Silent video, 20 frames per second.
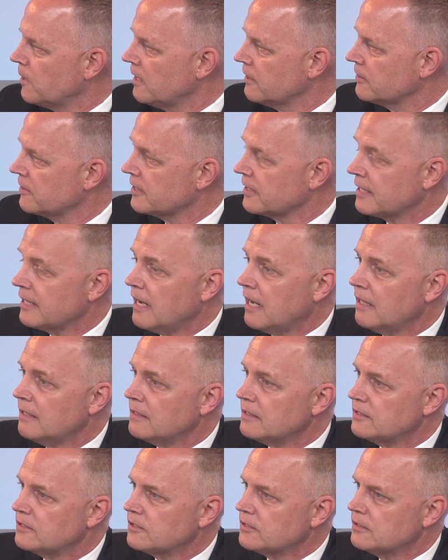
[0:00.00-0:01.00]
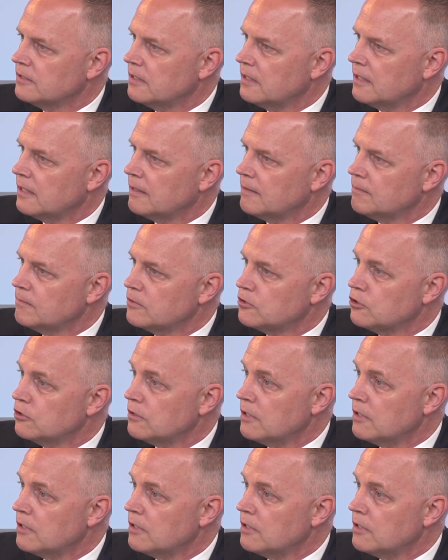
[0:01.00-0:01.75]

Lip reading: while they're in college to